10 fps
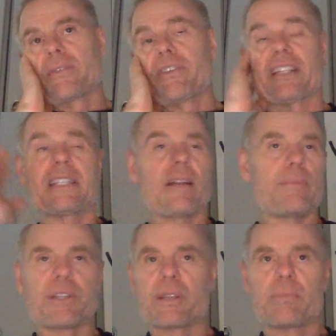We've had
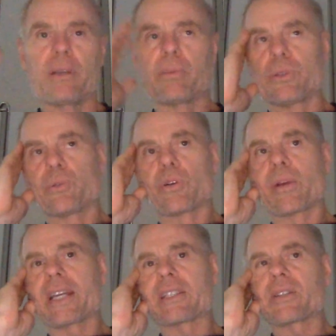10 million people do a
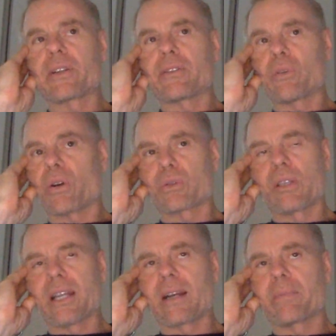race. So I talk to a
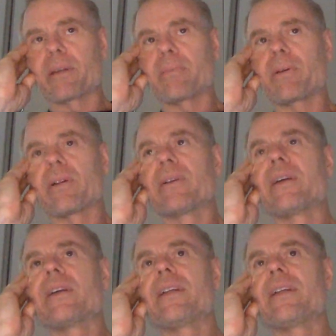lot of people.